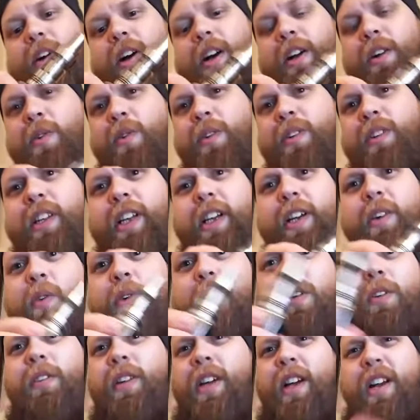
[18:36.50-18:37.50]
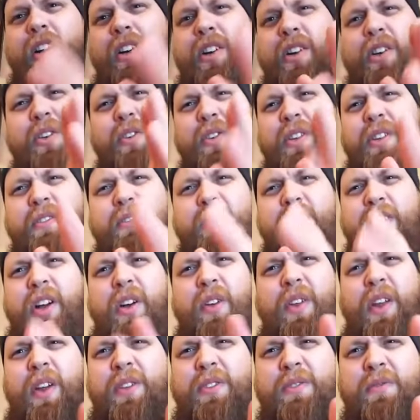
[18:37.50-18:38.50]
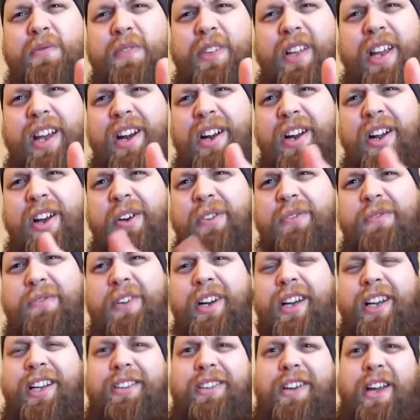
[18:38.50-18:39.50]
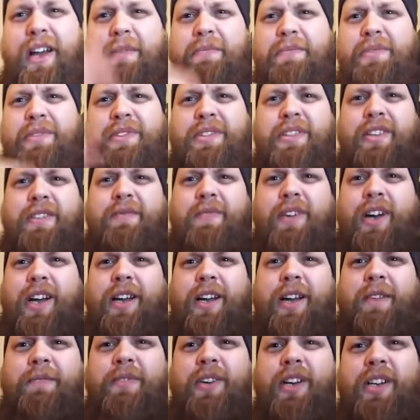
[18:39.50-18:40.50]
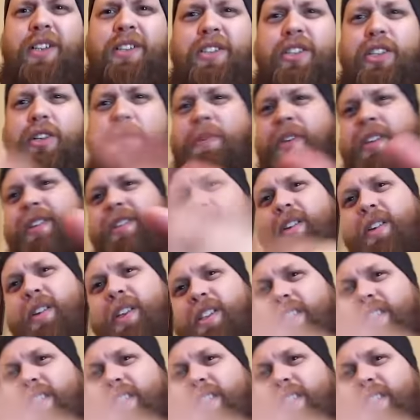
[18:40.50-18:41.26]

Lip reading: foghorn, leghorn. I don't know who. Oh, that was. I don't know. Fuck it. I'm fucking stupid.